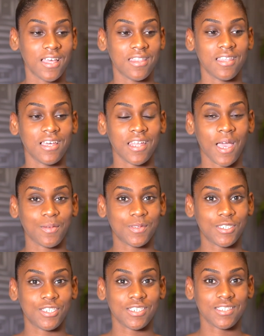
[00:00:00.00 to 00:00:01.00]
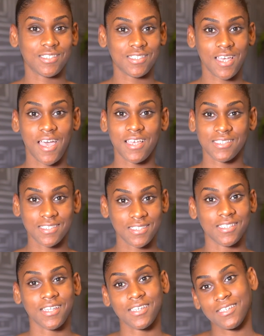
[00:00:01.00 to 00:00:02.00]
then I would just tie it
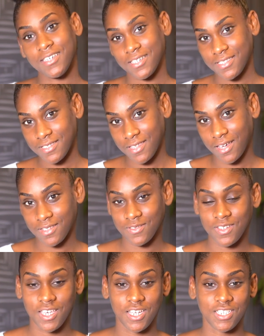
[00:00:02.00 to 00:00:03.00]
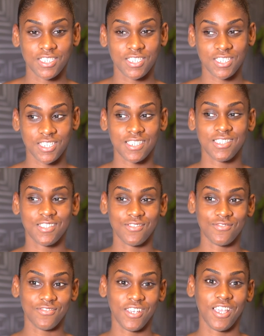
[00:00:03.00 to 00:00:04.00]
until I get to that location, just to
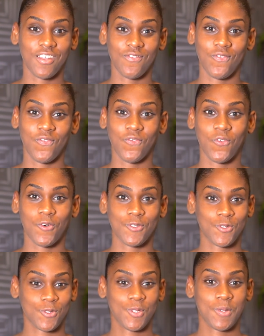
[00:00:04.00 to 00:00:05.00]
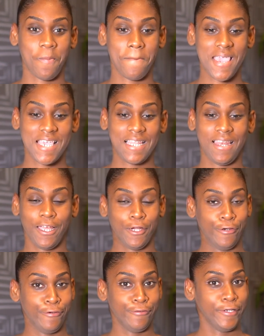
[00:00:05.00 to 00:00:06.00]
reinforce or to make it like
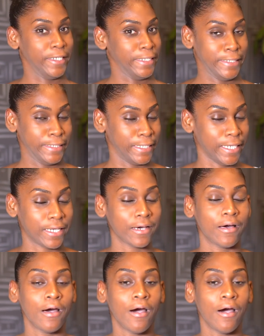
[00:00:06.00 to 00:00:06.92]
really sleek.